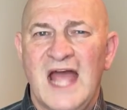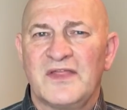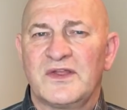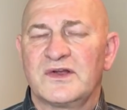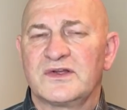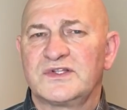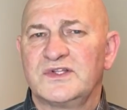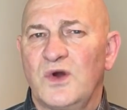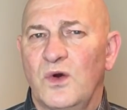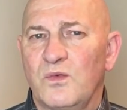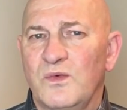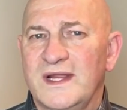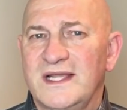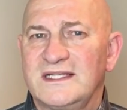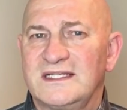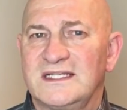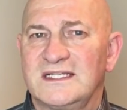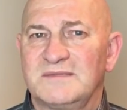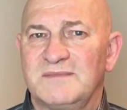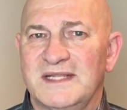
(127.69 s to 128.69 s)
There's no
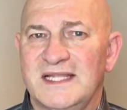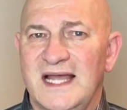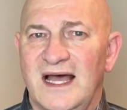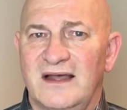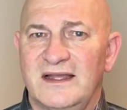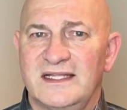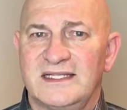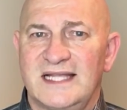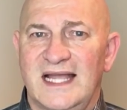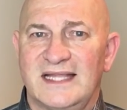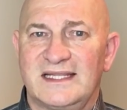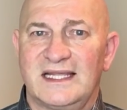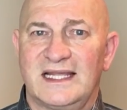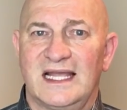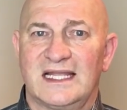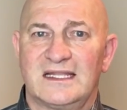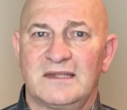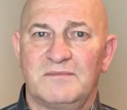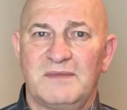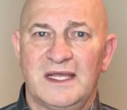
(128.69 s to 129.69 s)
reasons medallions had to
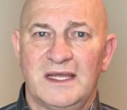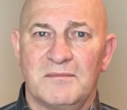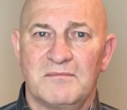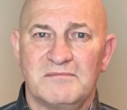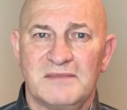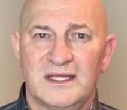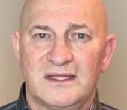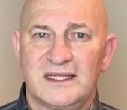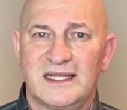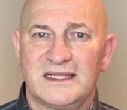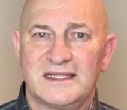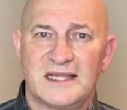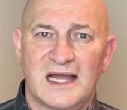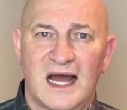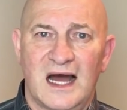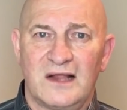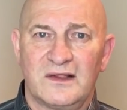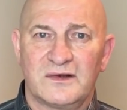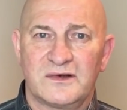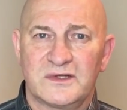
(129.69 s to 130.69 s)
get to be a million
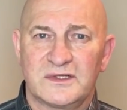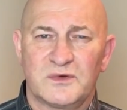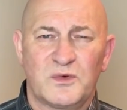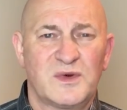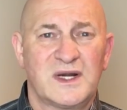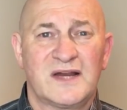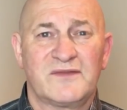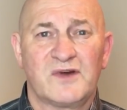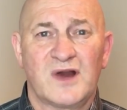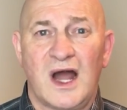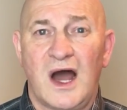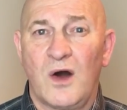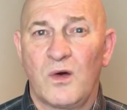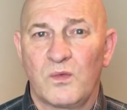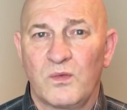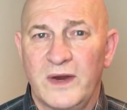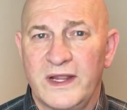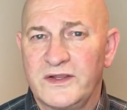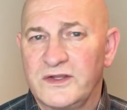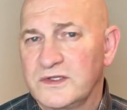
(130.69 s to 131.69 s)
dollars or whatever
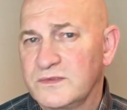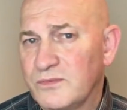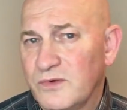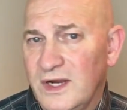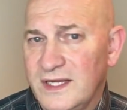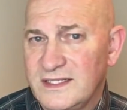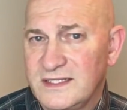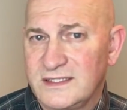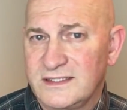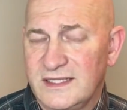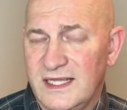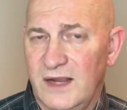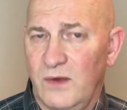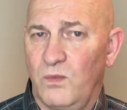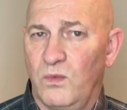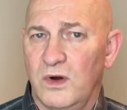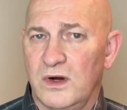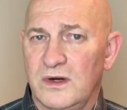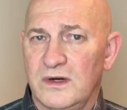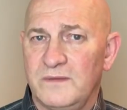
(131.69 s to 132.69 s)
outrageous prices they
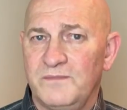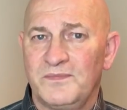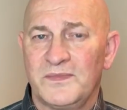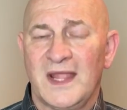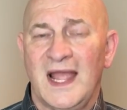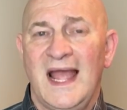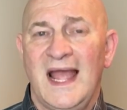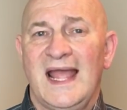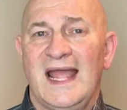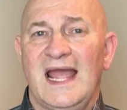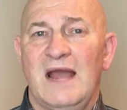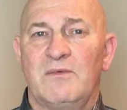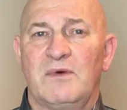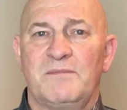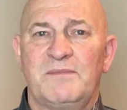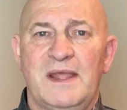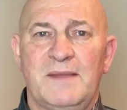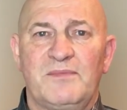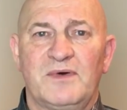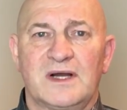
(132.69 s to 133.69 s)
were. And
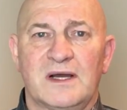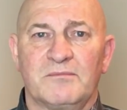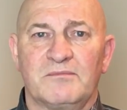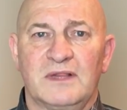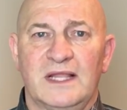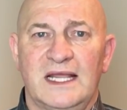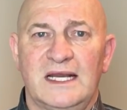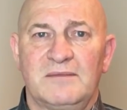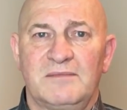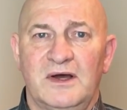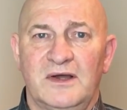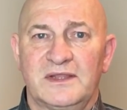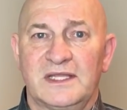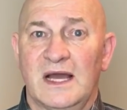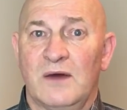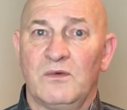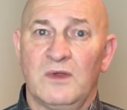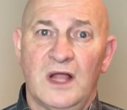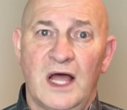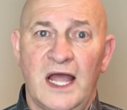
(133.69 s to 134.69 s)
when people complain about
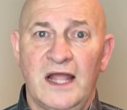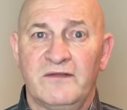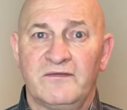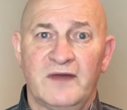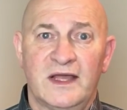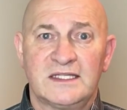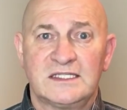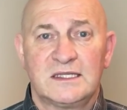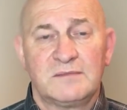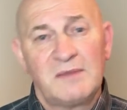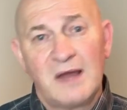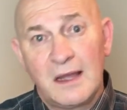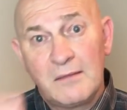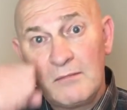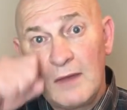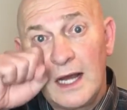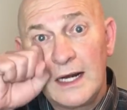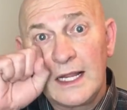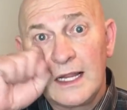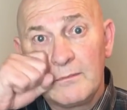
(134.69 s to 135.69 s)
that, well, I invested my
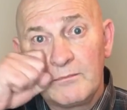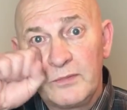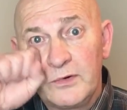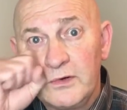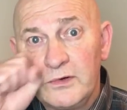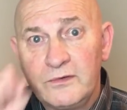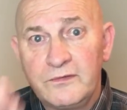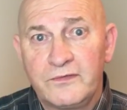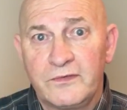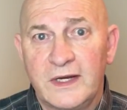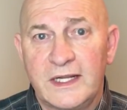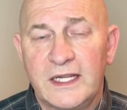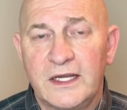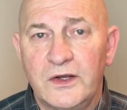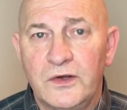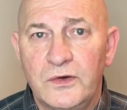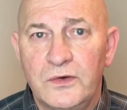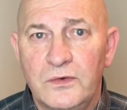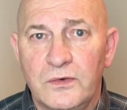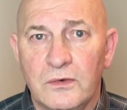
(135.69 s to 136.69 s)
money, boo
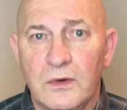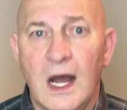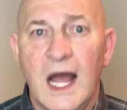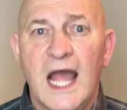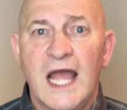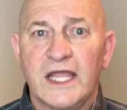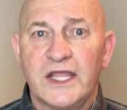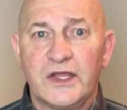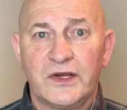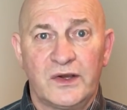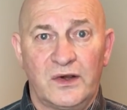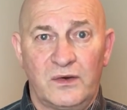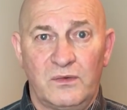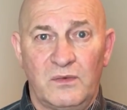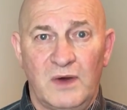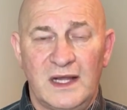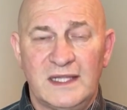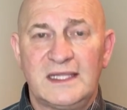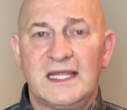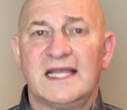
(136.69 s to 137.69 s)
frickin' who. You know
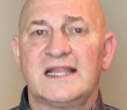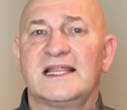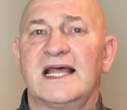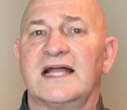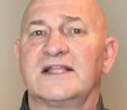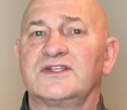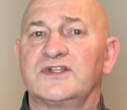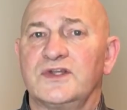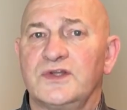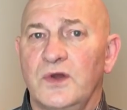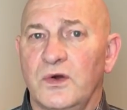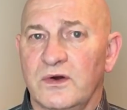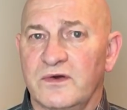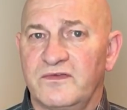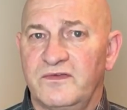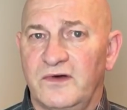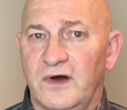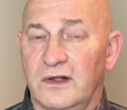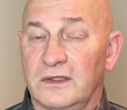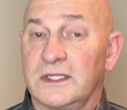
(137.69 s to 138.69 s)
what? That's your
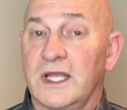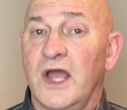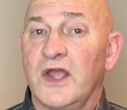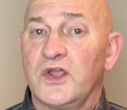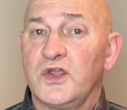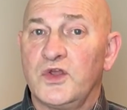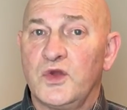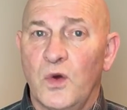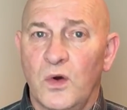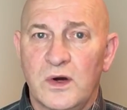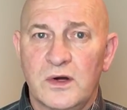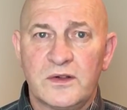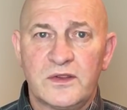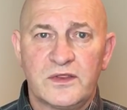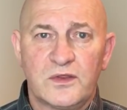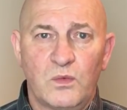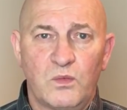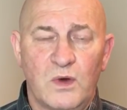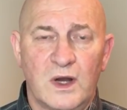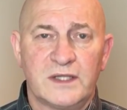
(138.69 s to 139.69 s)
fault.
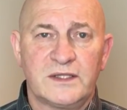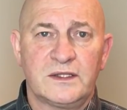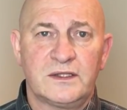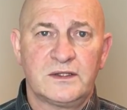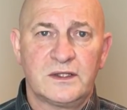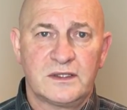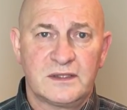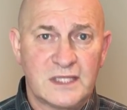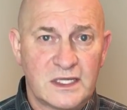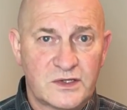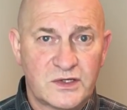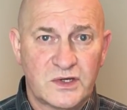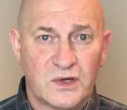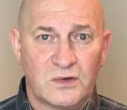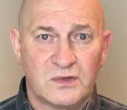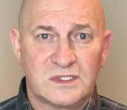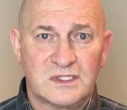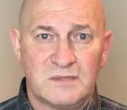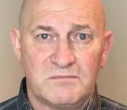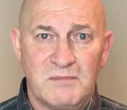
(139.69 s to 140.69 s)
You're the one that
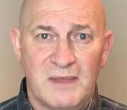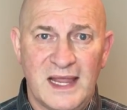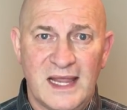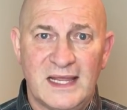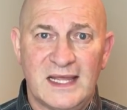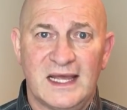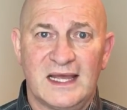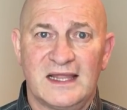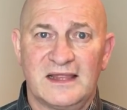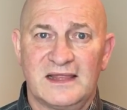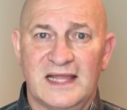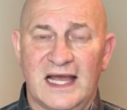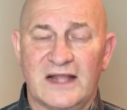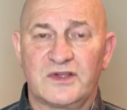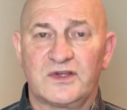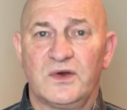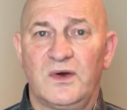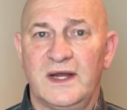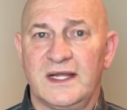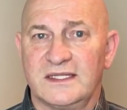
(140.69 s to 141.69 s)
chose to make
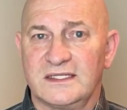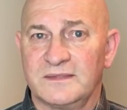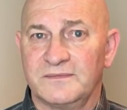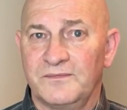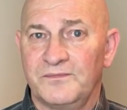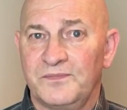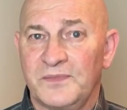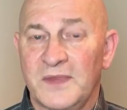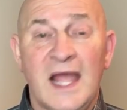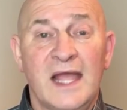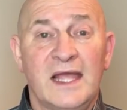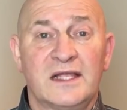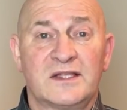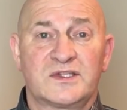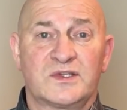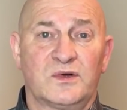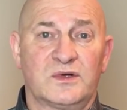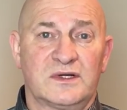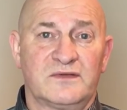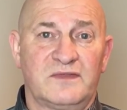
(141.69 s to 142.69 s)
that choice.
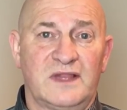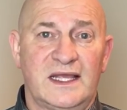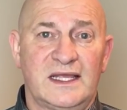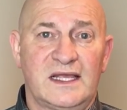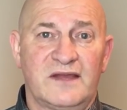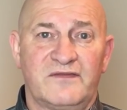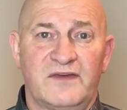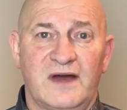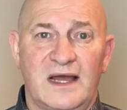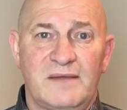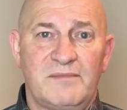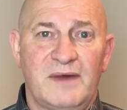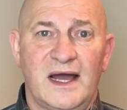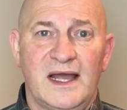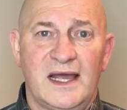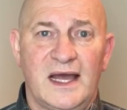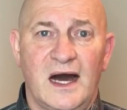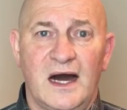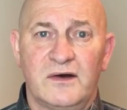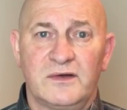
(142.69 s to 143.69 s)
It's sort of like if I
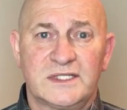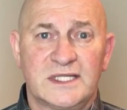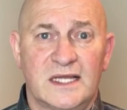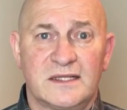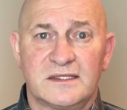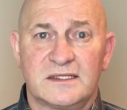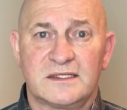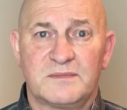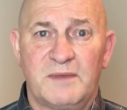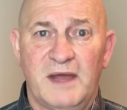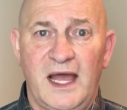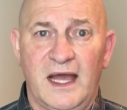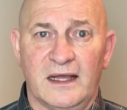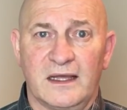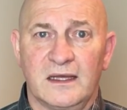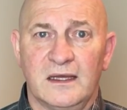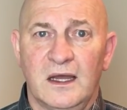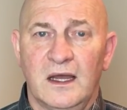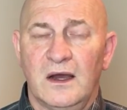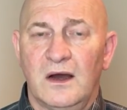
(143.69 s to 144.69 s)
buy a house on
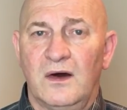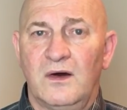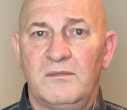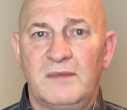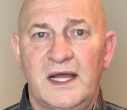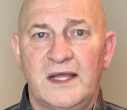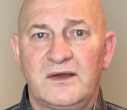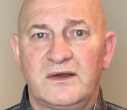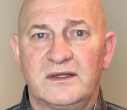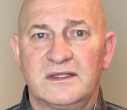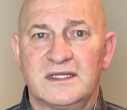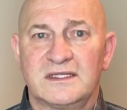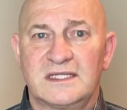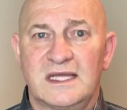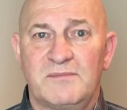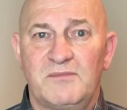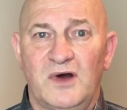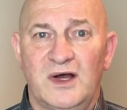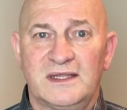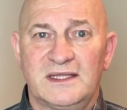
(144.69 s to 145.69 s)
spec. Oh my goodness,
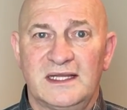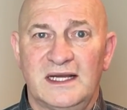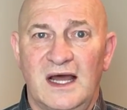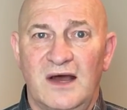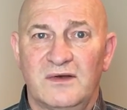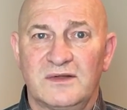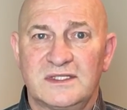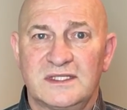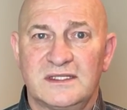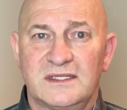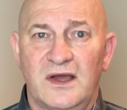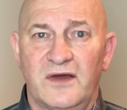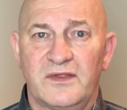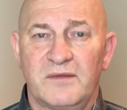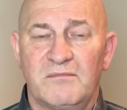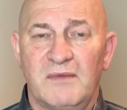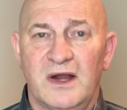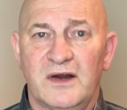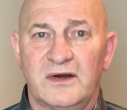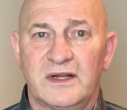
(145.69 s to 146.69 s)
I bought that house and now
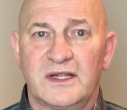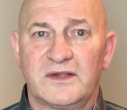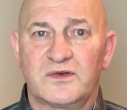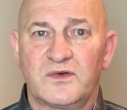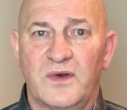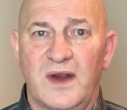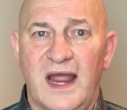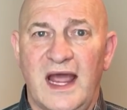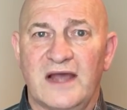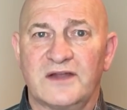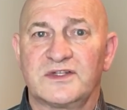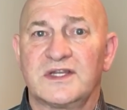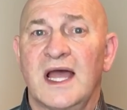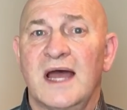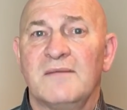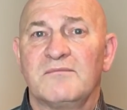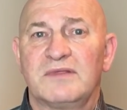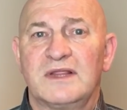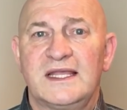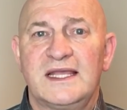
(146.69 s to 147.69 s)
the market crashed.
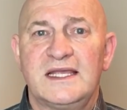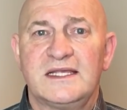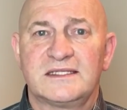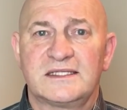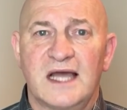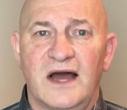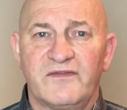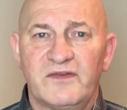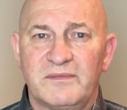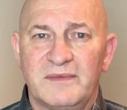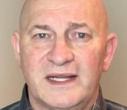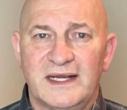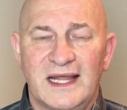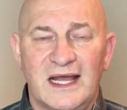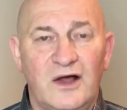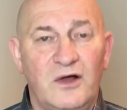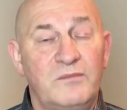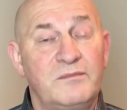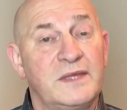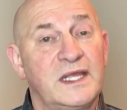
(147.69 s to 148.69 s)
Please, government,
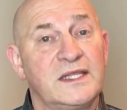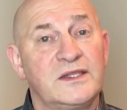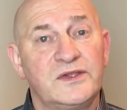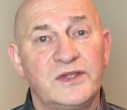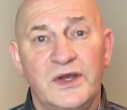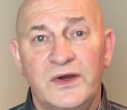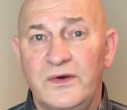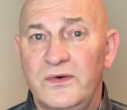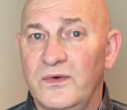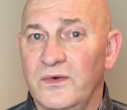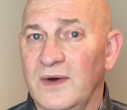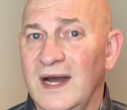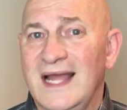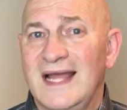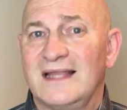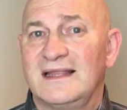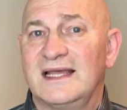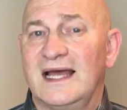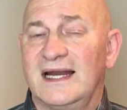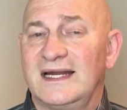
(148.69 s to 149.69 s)
help me. No,
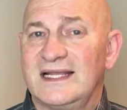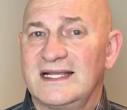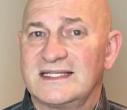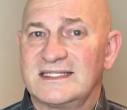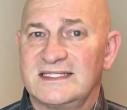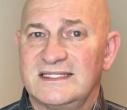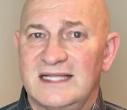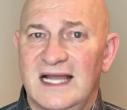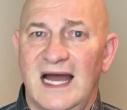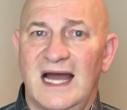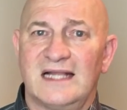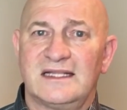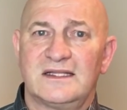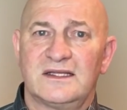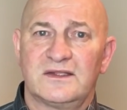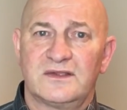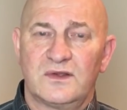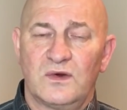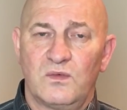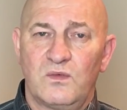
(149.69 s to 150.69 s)
that is
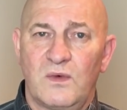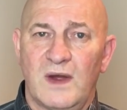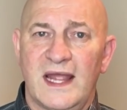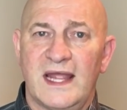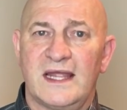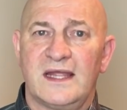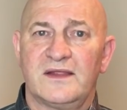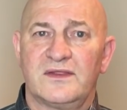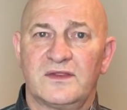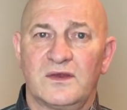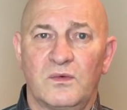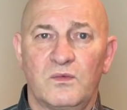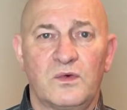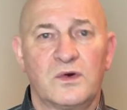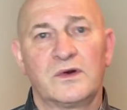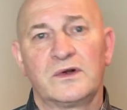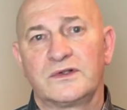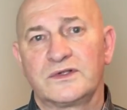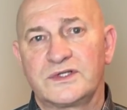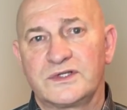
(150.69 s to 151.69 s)
not the way the
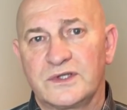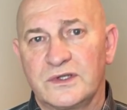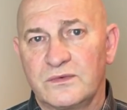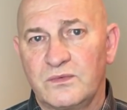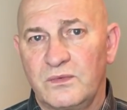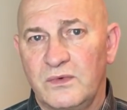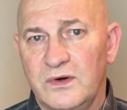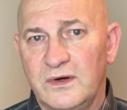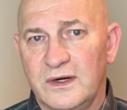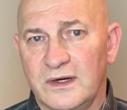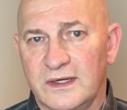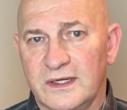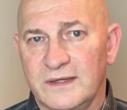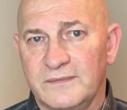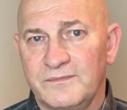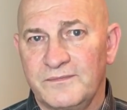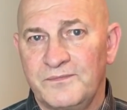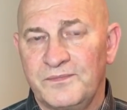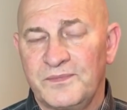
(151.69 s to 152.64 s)
world should work.